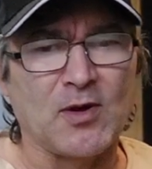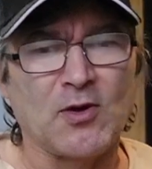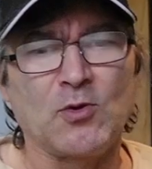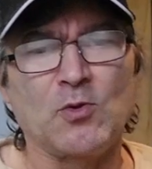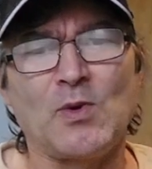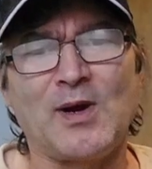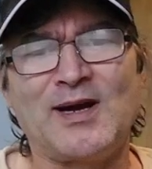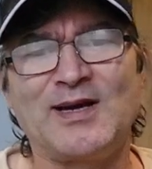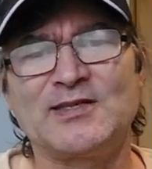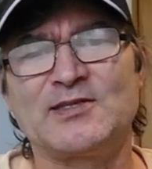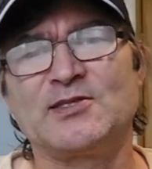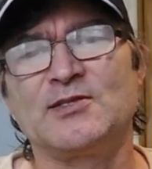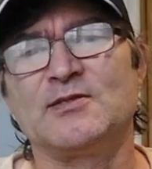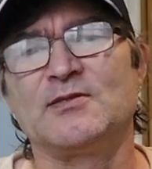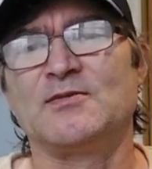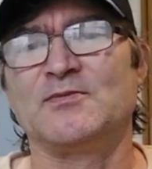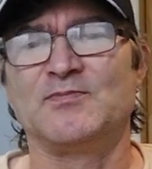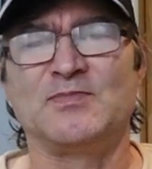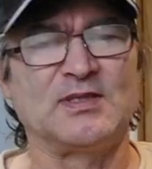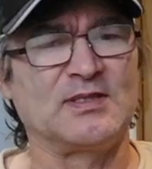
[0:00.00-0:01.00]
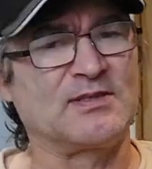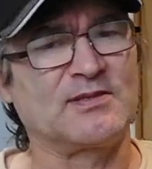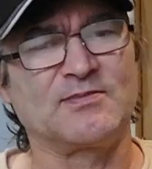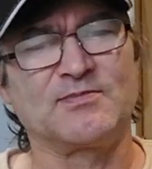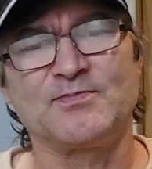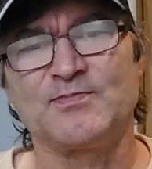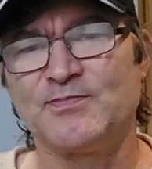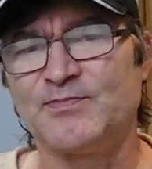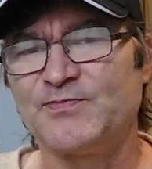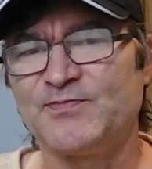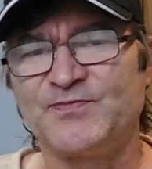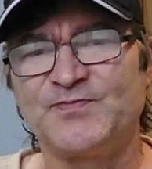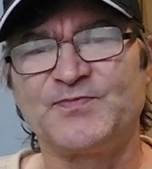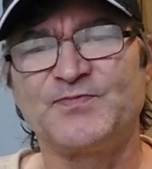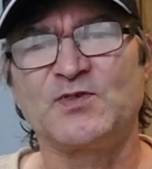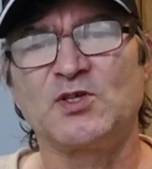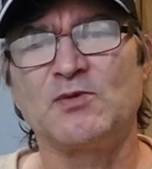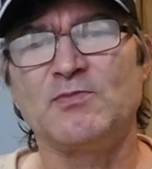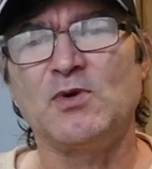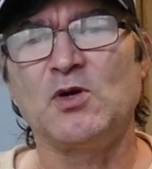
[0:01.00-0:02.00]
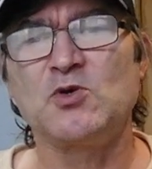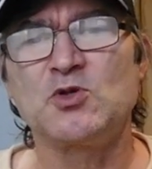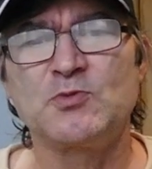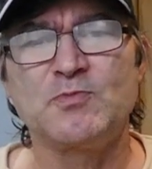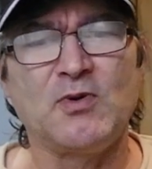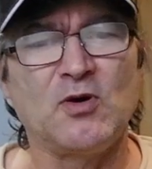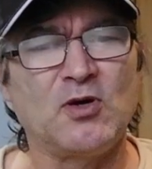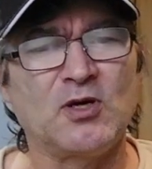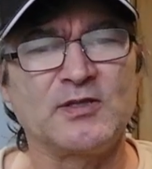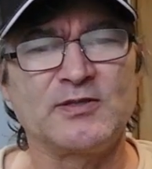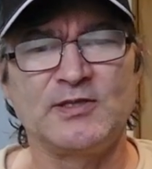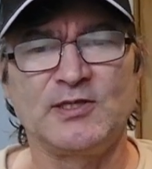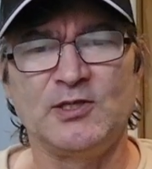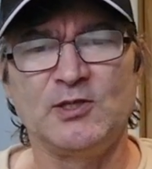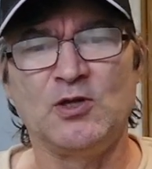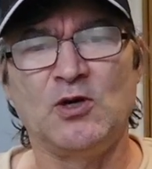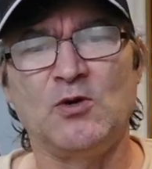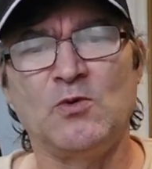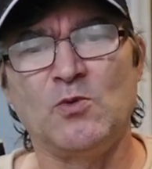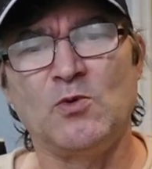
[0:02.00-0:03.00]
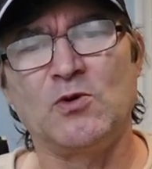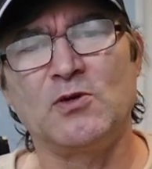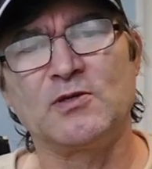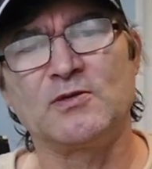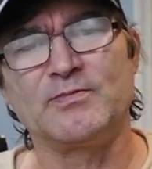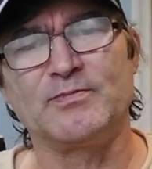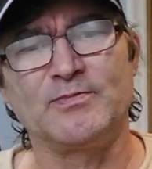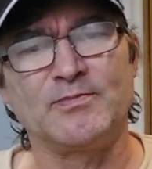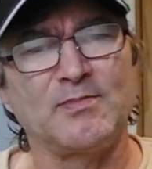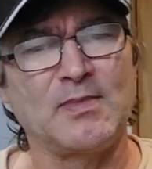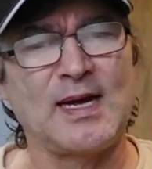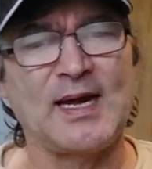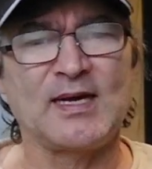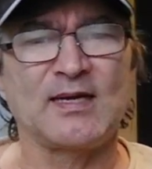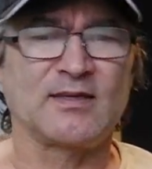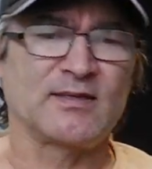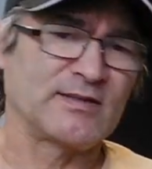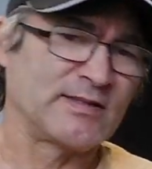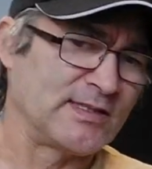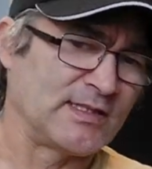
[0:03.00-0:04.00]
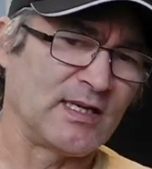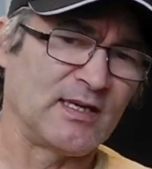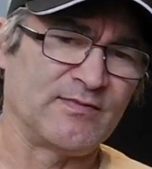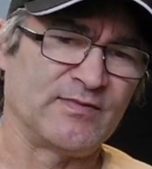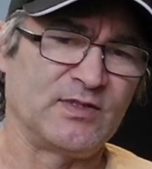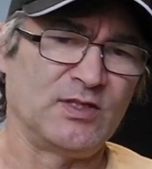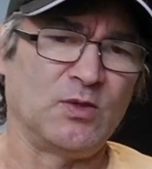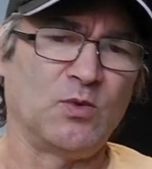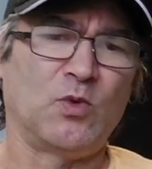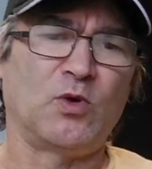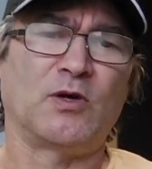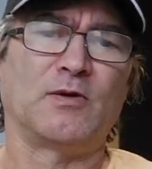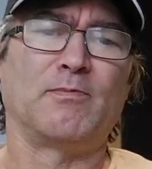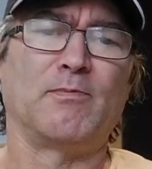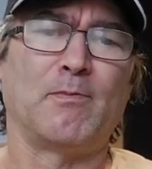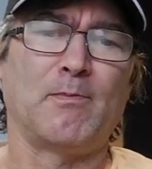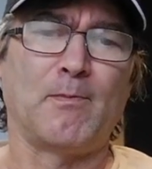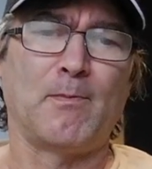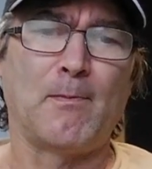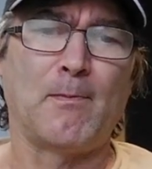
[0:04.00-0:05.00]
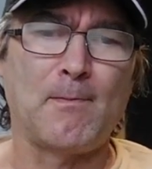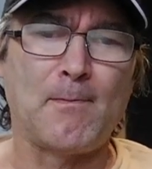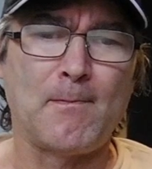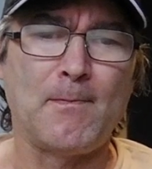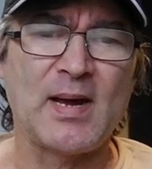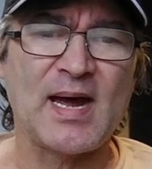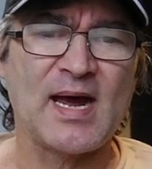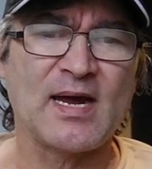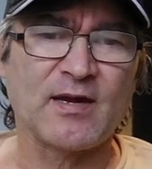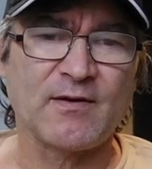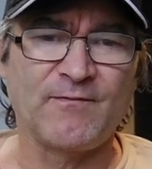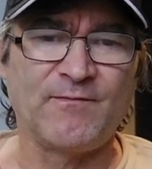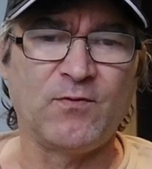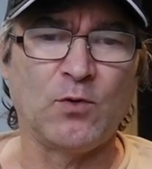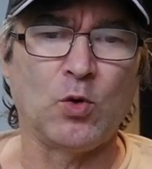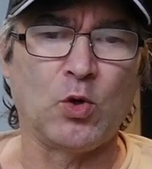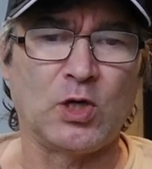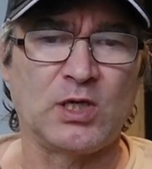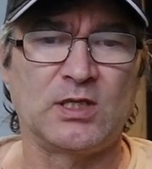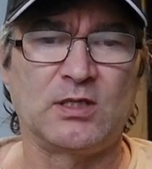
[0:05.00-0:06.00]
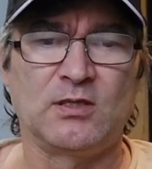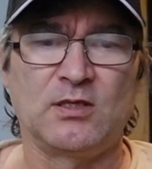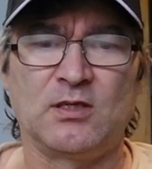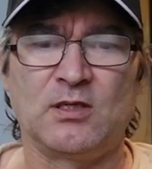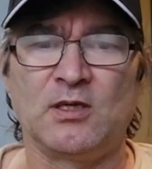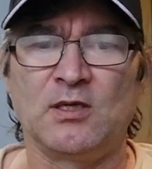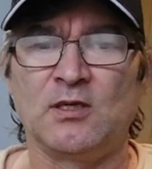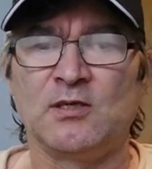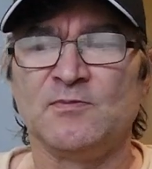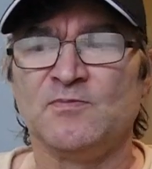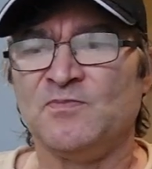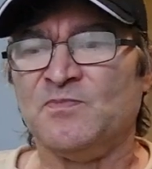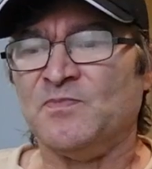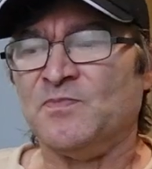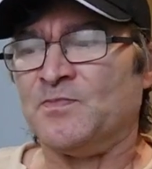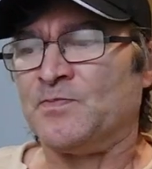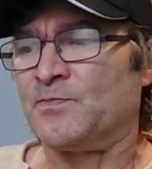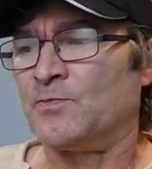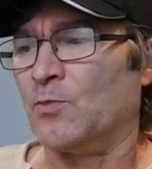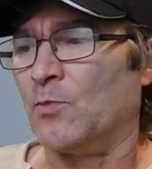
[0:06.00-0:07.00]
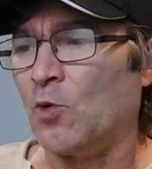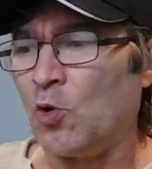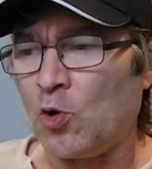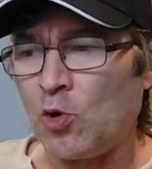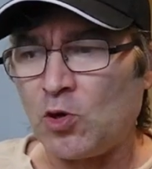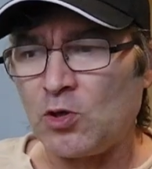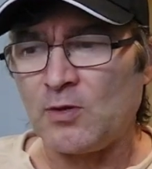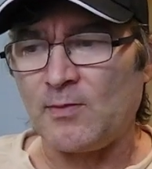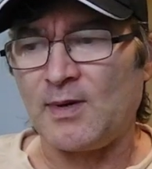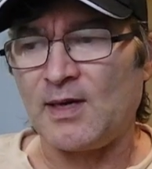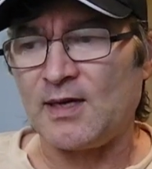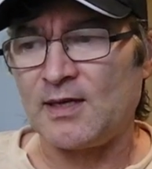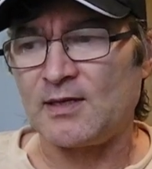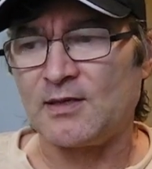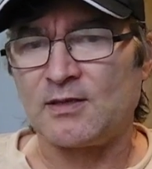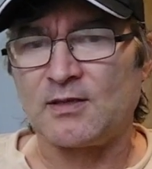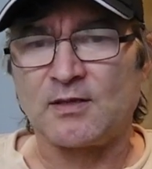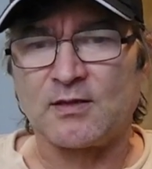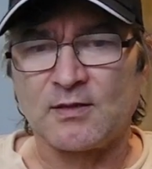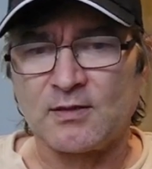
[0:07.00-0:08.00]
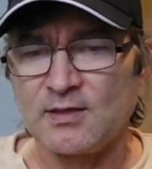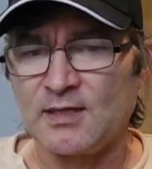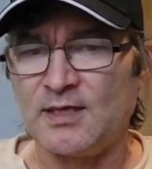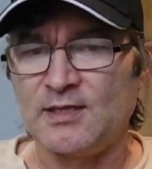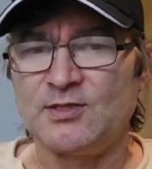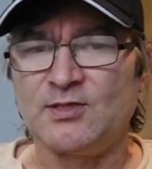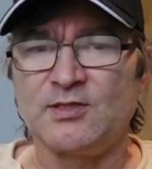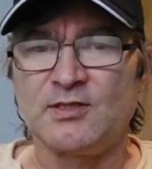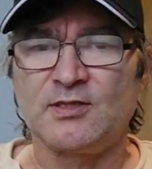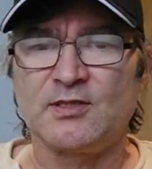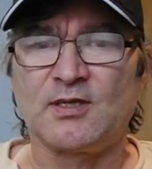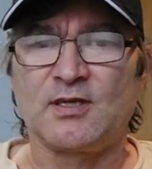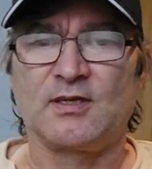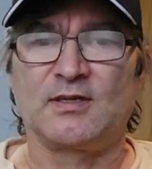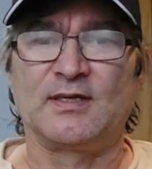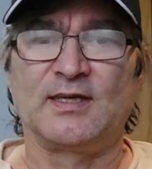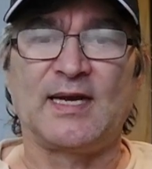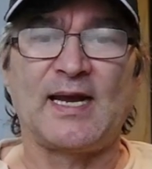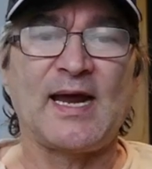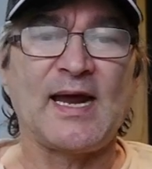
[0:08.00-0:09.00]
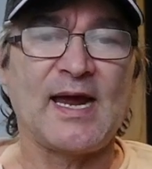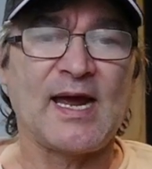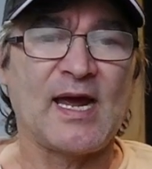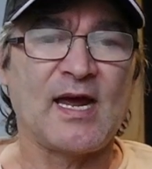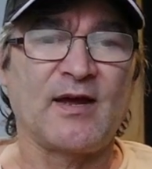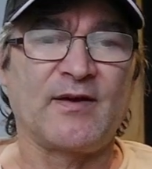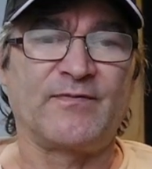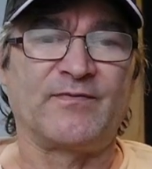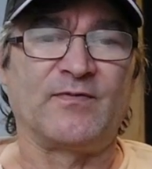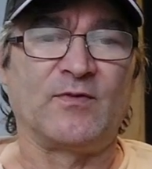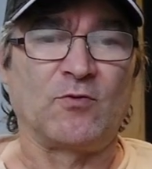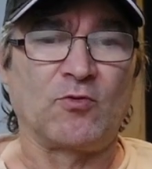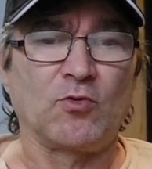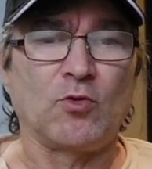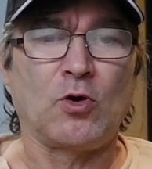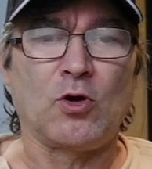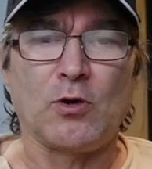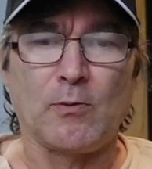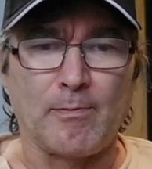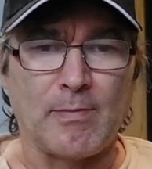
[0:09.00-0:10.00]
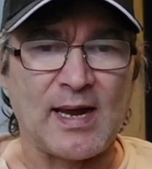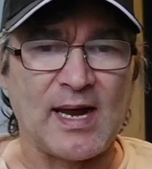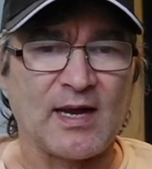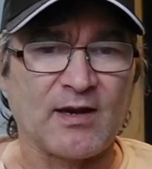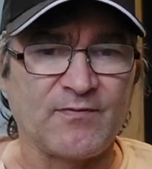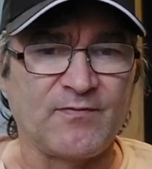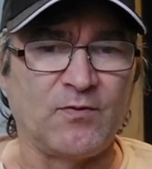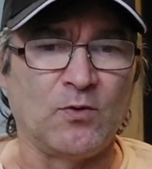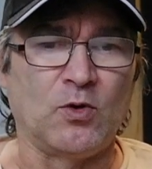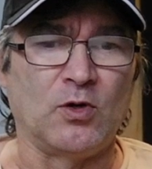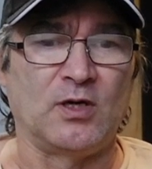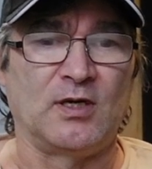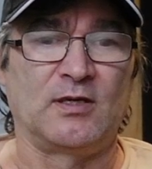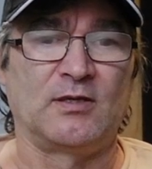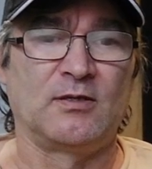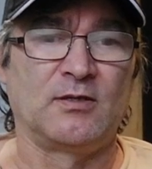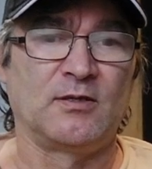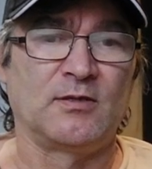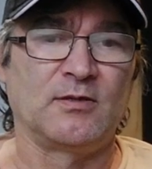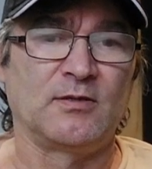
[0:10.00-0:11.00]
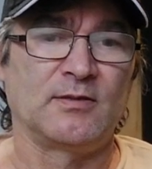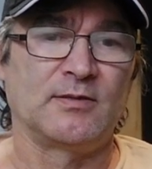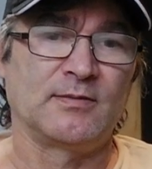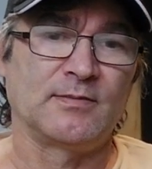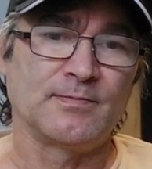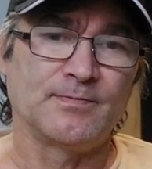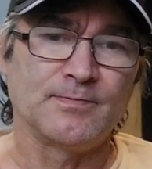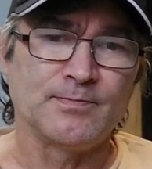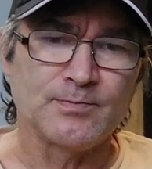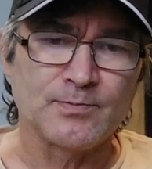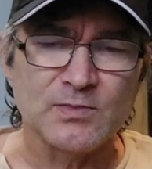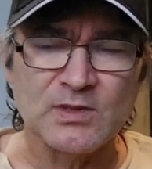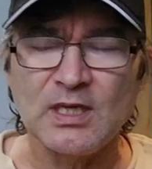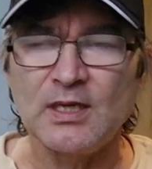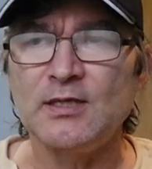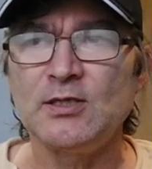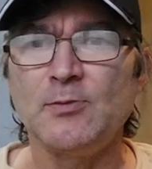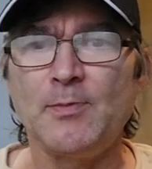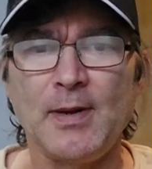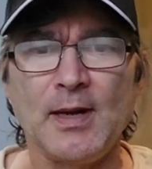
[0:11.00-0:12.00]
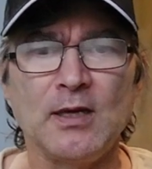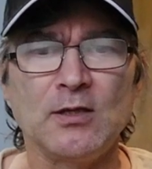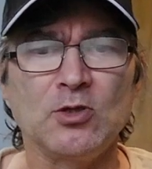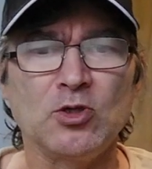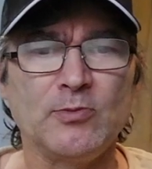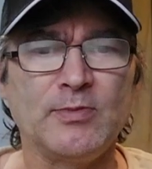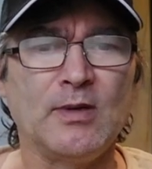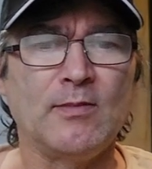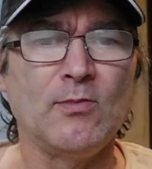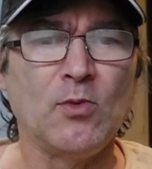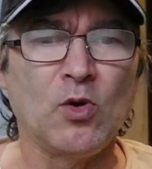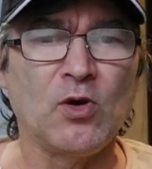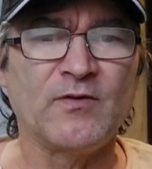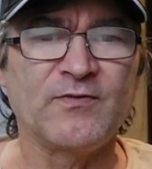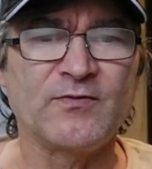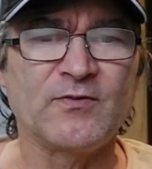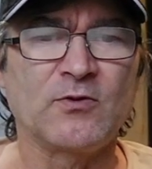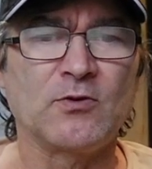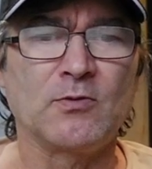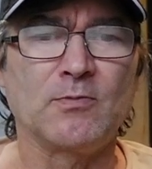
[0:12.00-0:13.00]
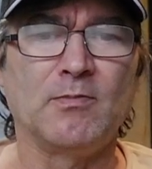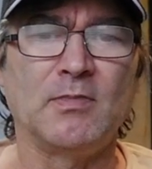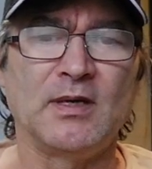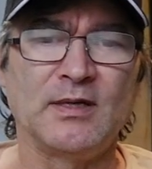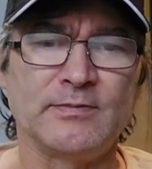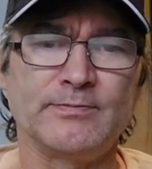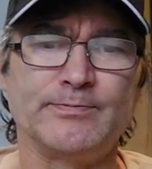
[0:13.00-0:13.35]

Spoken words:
watching, but for the most part, you don't want back 7. You want back 4. All of my lenses that I have are all back 4. Yeah, you pay a little bit more for them, but